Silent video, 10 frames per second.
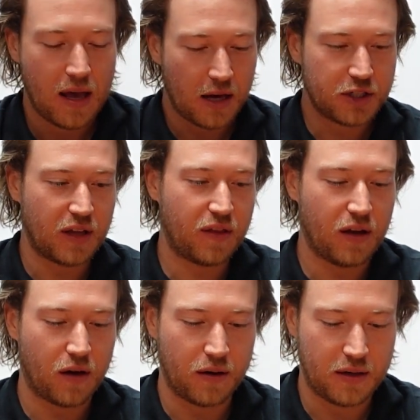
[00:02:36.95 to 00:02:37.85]
Actually, I
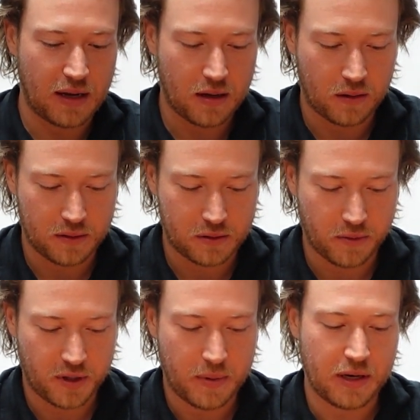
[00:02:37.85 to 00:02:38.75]
think our dongle is
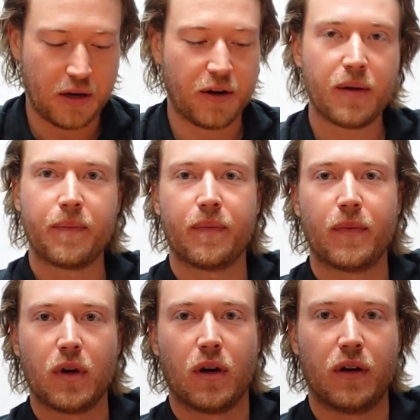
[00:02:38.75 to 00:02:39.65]
going to be in here. Yep,
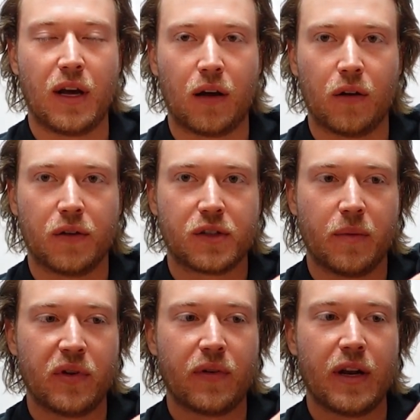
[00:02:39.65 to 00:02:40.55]
our dongle is going
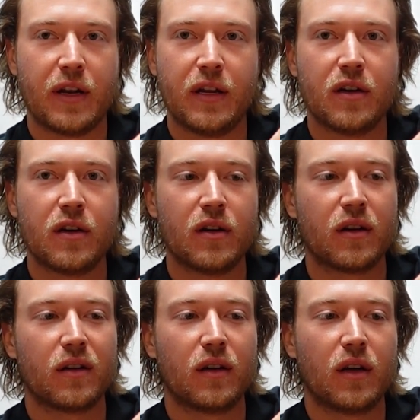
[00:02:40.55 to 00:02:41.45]
to be right in here.
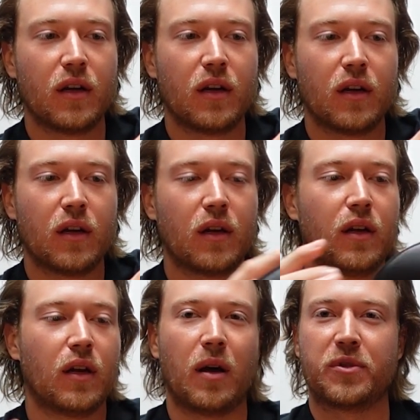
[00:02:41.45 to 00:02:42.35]

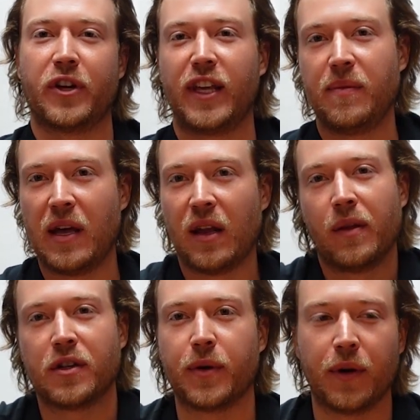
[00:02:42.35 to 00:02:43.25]
I'm just going to keep that in
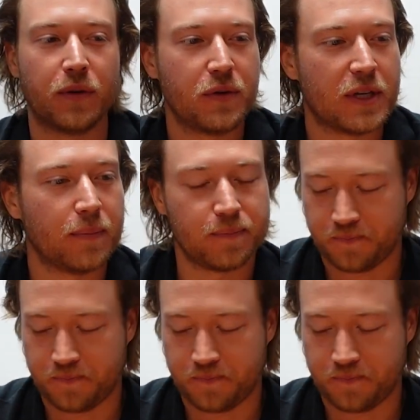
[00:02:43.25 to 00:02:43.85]
there so I don't lose it.